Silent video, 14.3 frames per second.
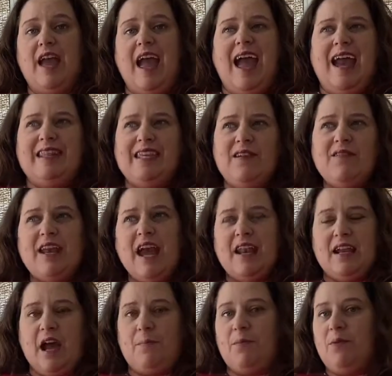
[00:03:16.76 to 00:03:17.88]
And we even had
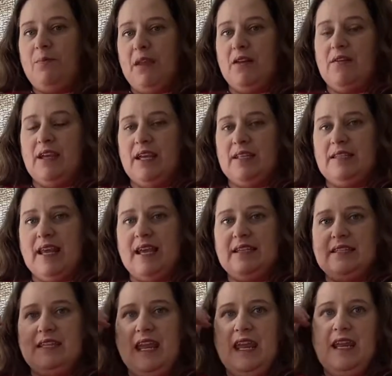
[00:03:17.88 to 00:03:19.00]
a couple meal kits
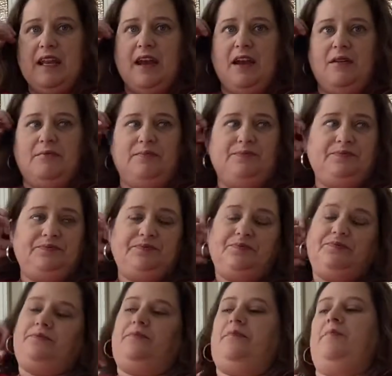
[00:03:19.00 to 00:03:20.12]
last night,
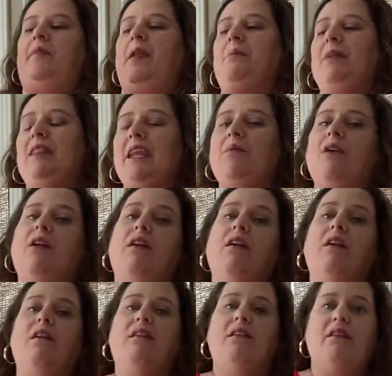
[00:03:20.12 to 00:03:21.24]
but they were
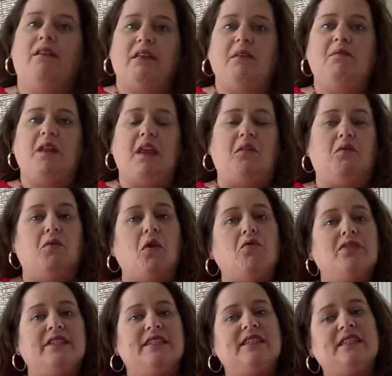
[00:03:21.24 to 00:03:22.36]
like
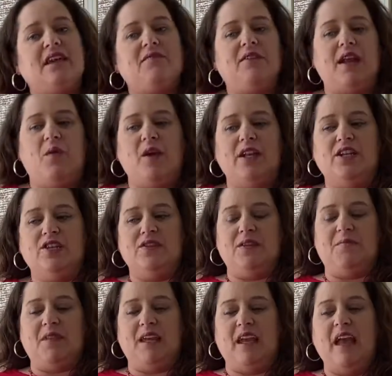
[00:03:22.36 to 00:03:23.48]
roasts and stuff, and I wanted to do
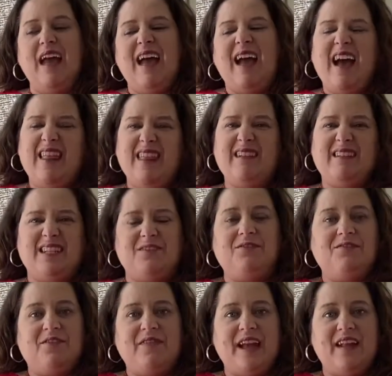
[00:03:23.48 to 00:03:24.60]
something a little different
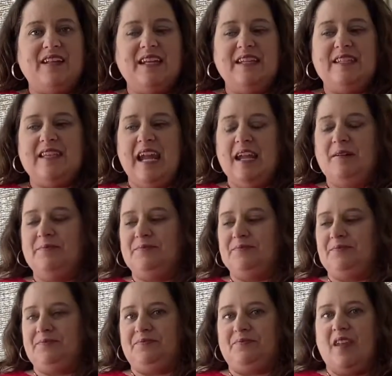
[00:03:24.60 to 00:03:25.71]
for Valentine's Day.
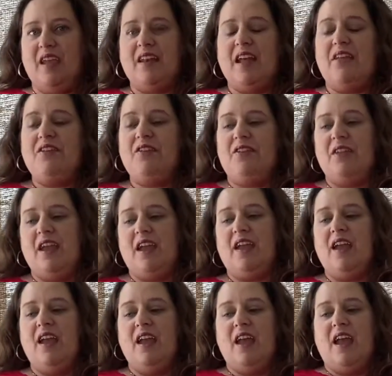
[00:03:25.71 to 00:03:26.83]
Another
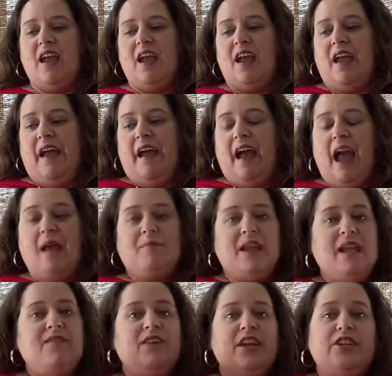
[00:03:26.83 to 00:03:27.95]
thing, I'm not
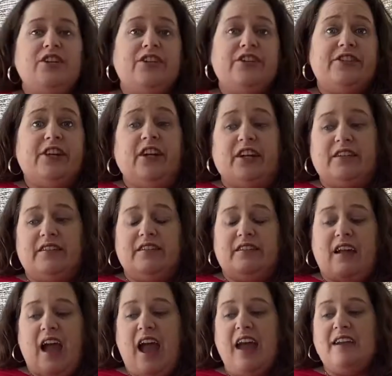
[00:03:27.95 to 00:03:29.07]
even going to do dessert.
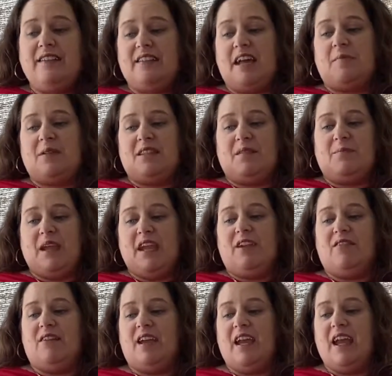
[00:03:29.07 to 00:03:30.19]
I stopped at the
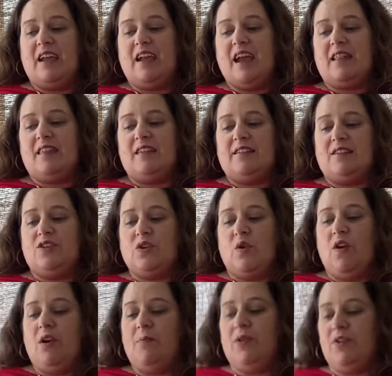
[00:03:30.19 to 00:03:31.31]
bakery and got these
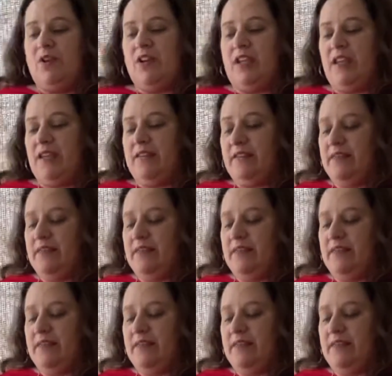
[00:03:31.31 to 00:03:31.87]
adorable cookies.